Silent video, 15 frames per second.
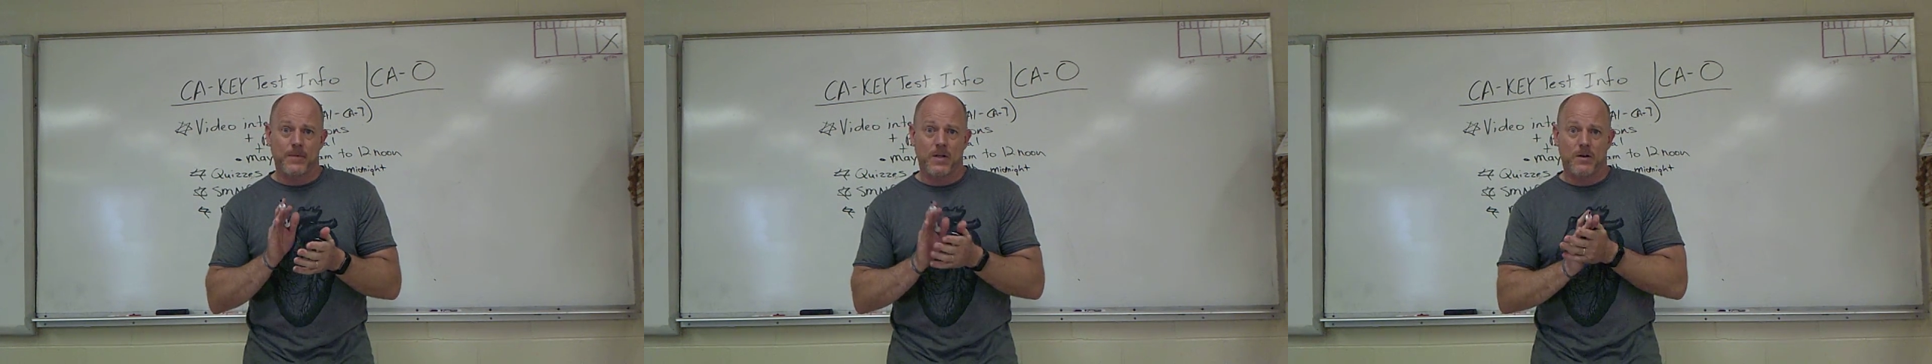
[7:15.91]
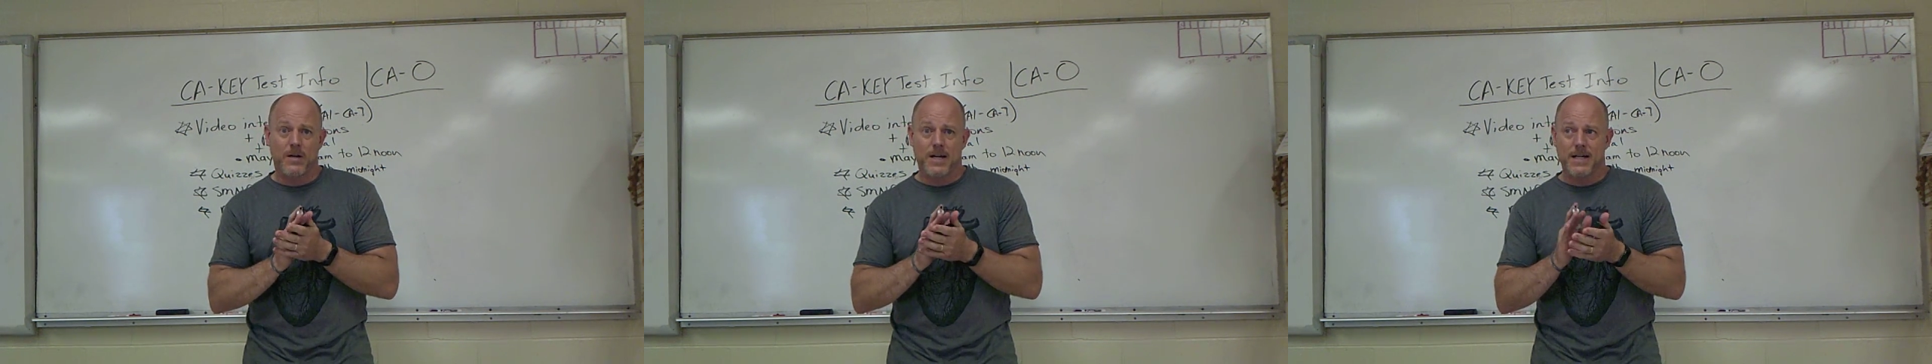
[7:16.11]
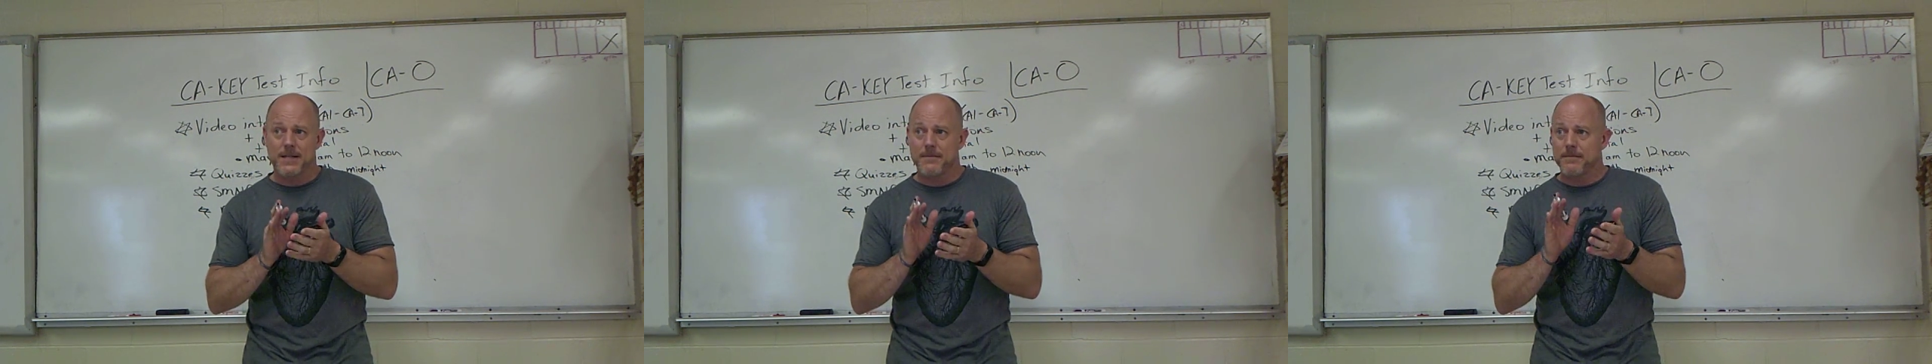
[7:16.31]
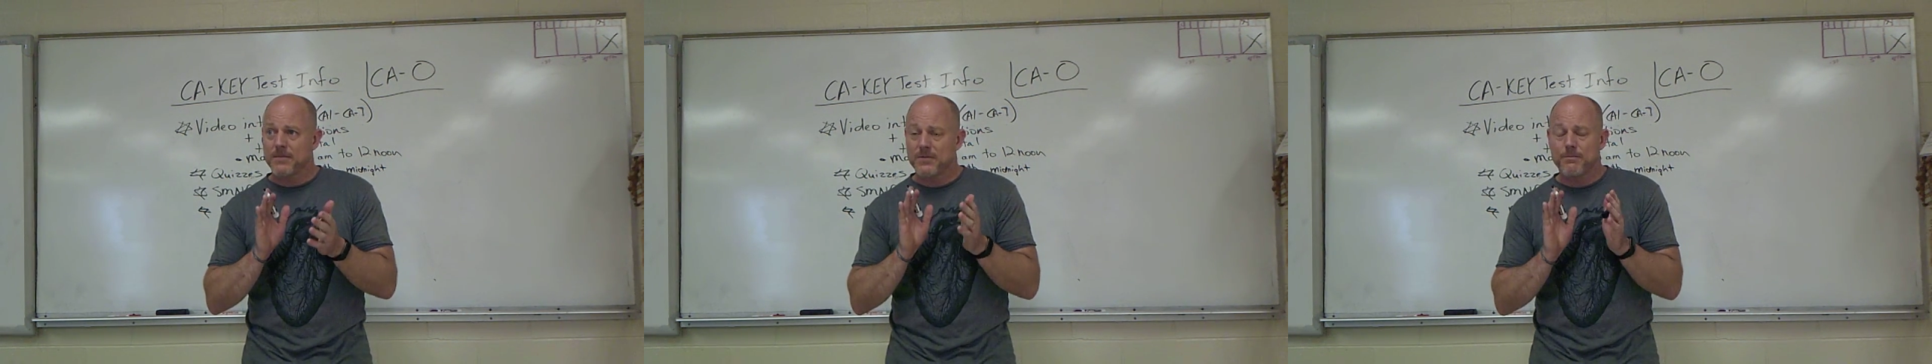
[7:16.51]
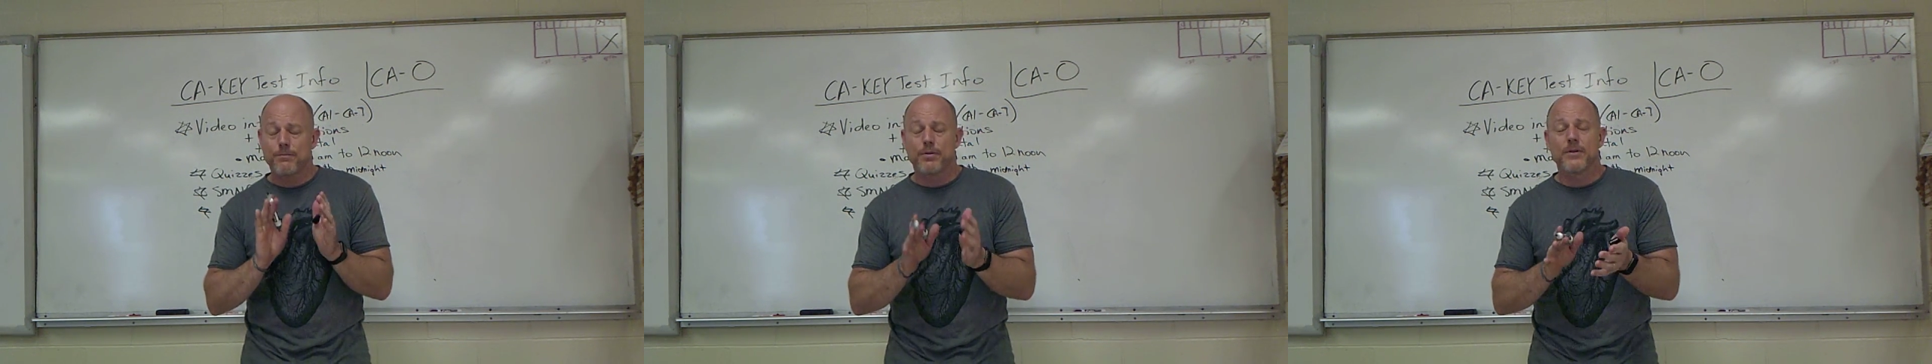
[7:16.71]
All right?
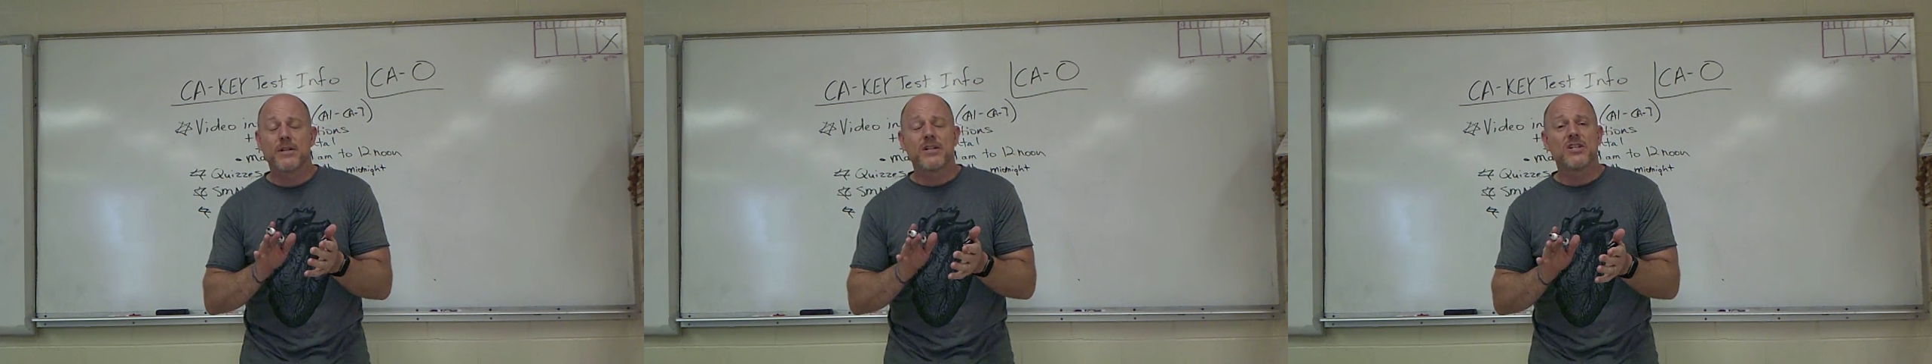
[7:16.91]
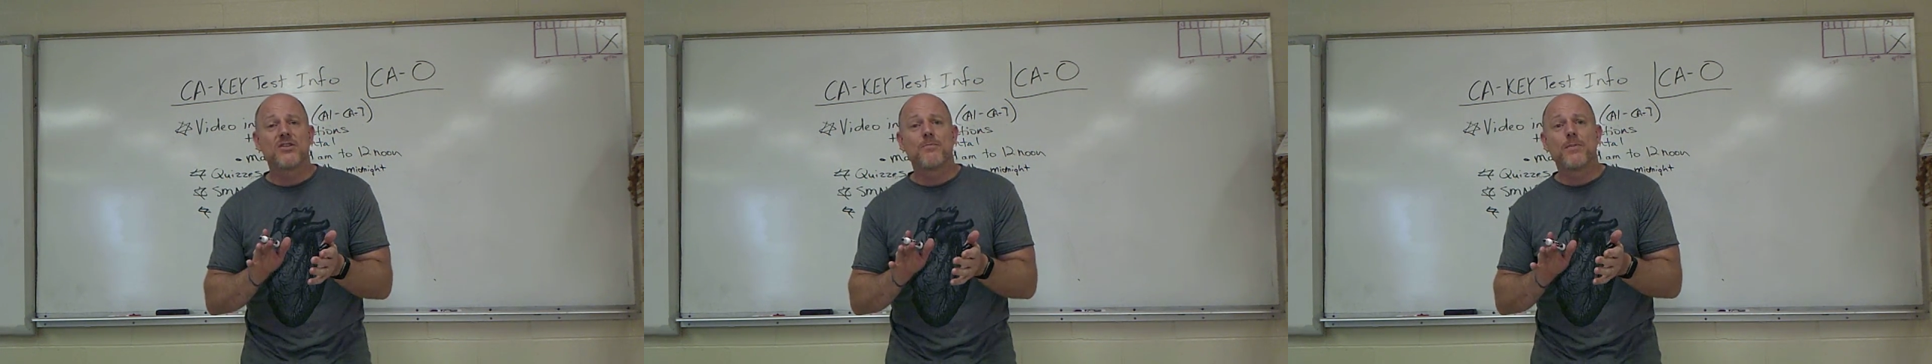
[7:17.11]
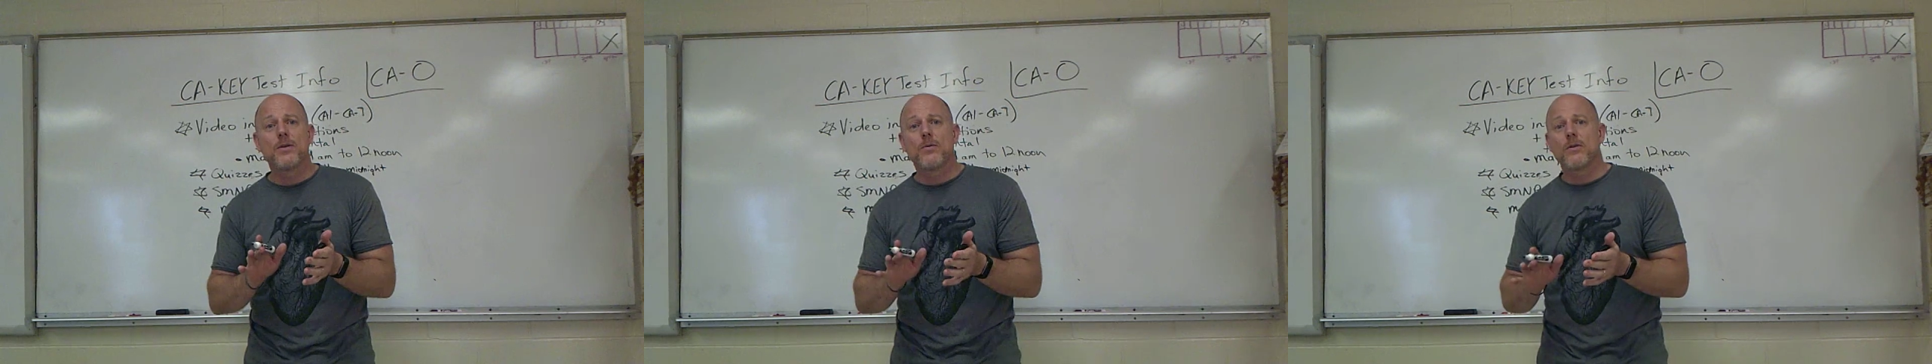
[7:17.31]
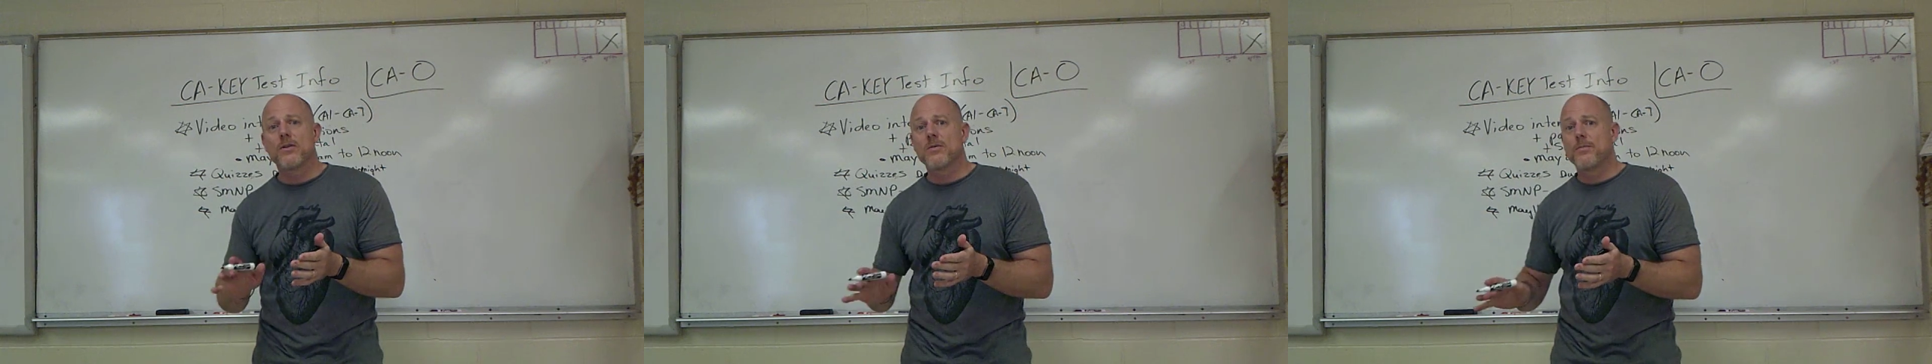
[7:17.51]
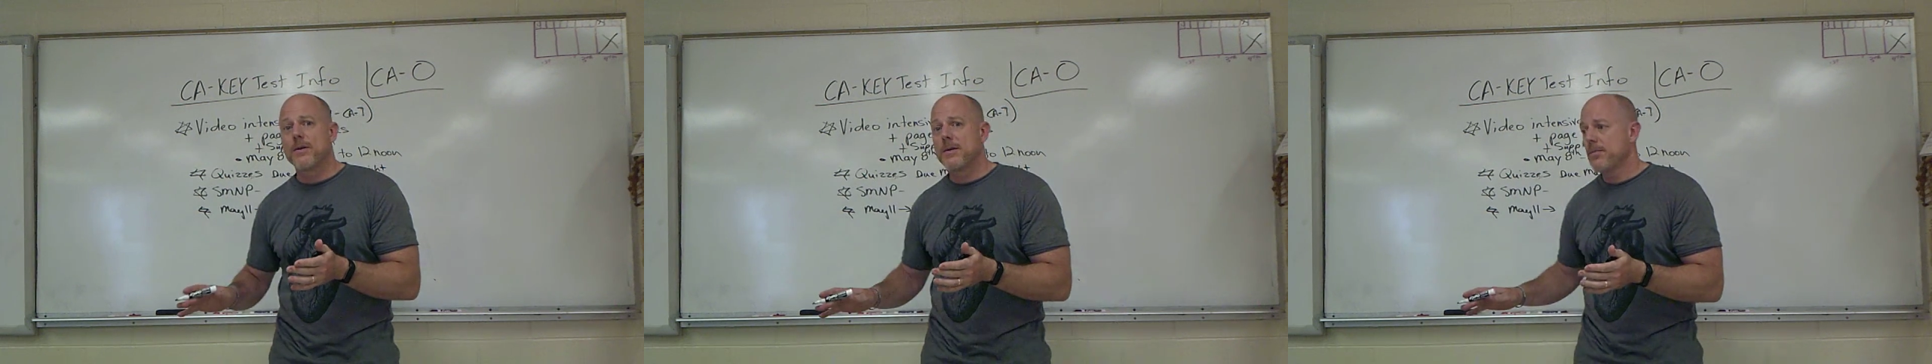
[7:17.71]
Please be one
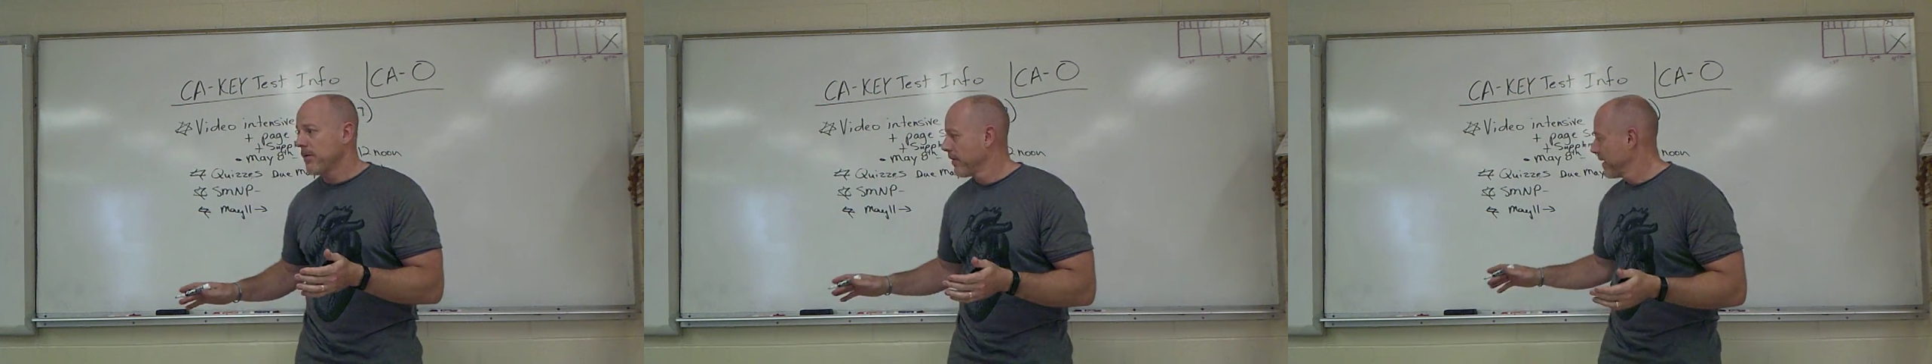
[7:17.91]
of the people